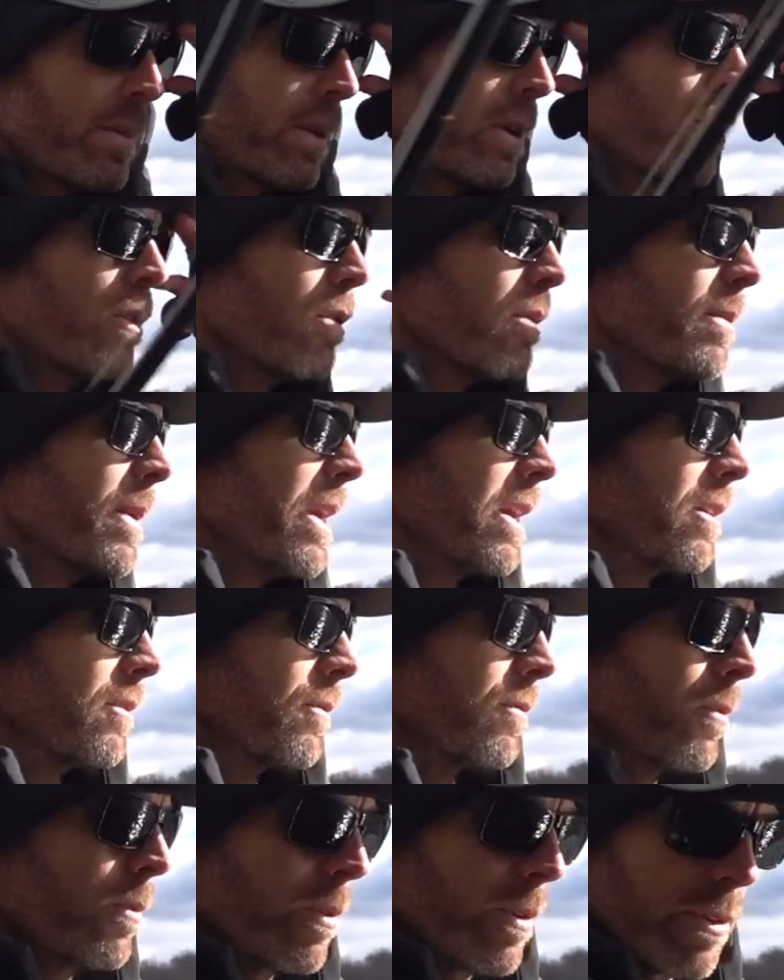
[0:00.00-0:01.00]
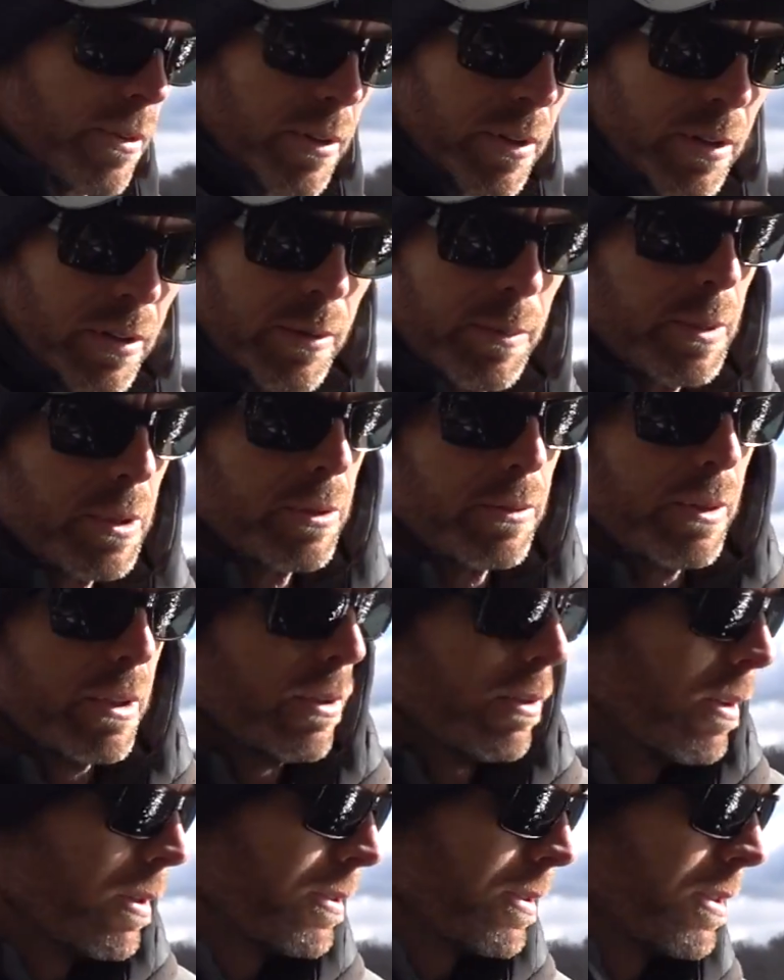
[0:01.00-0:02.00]
been going back and forth here
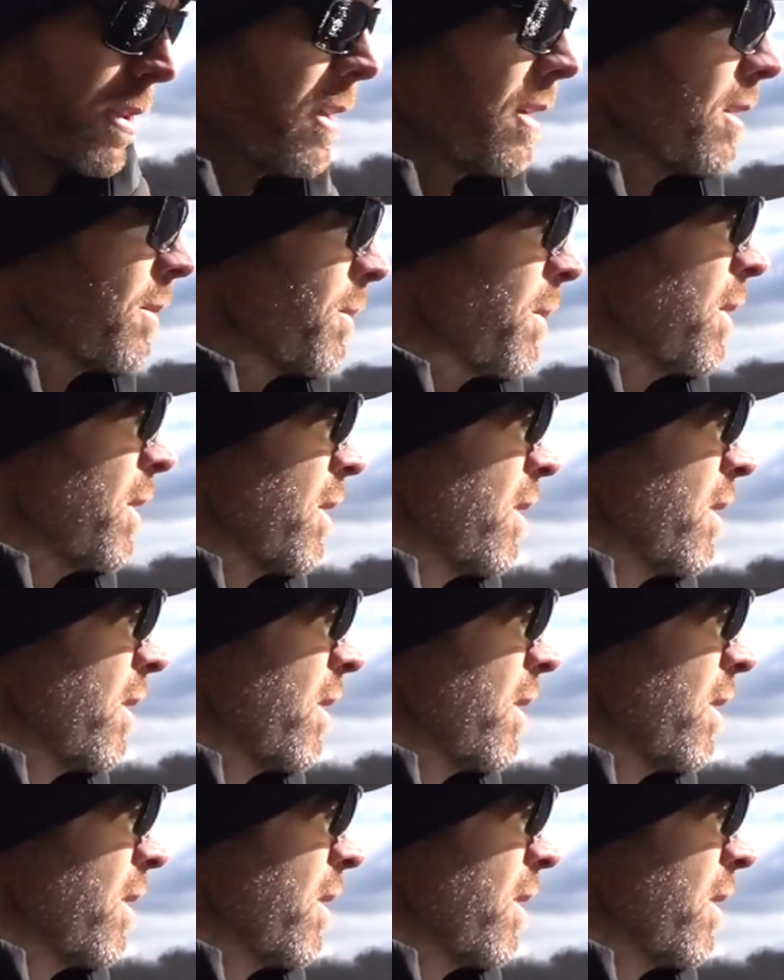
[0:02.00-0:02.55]
between alternating